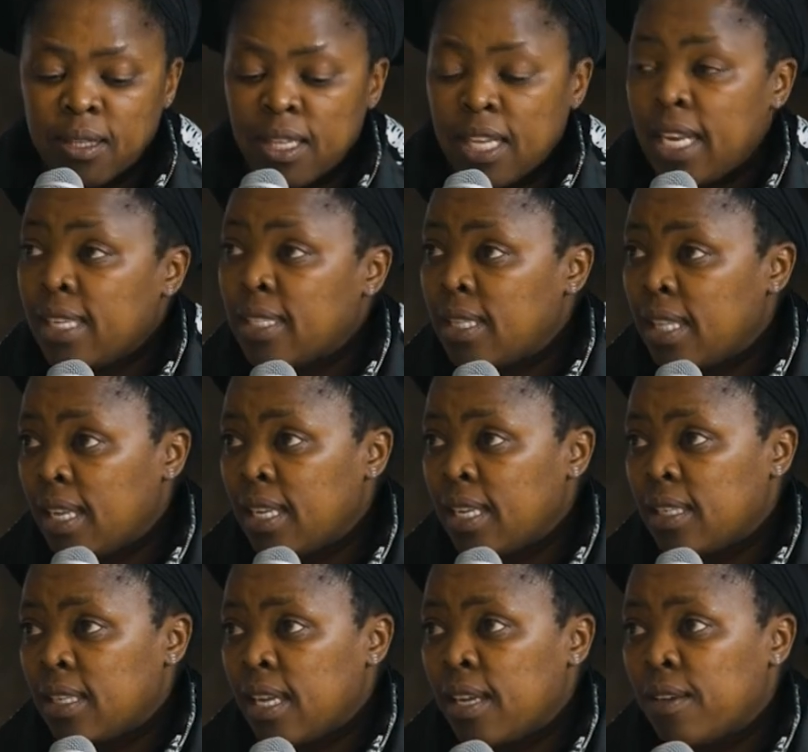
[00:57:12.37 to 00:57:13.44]
that I
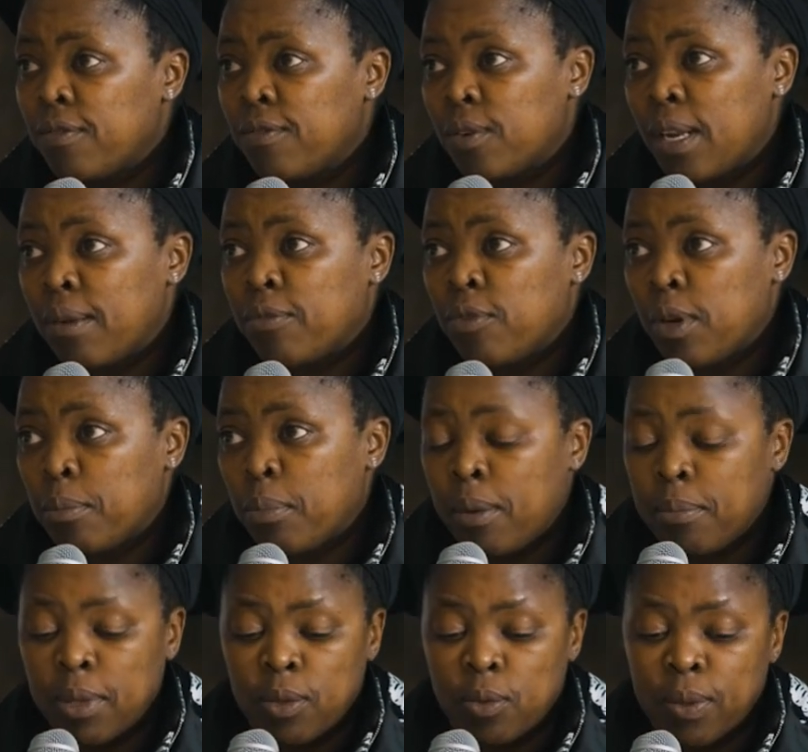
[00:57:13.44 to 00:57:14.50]
started Forum for
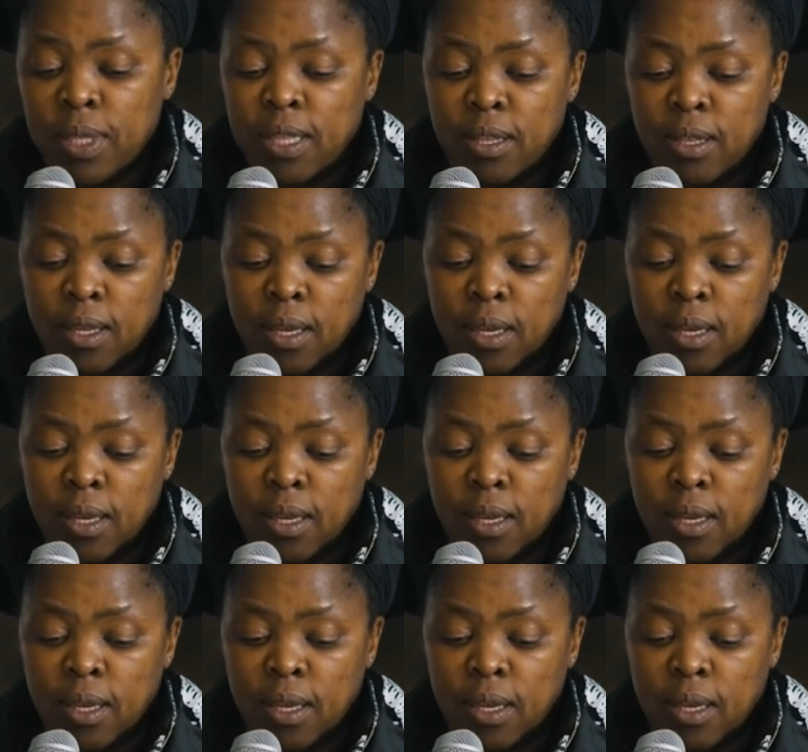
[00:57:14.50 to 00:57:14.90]
Empowerment with,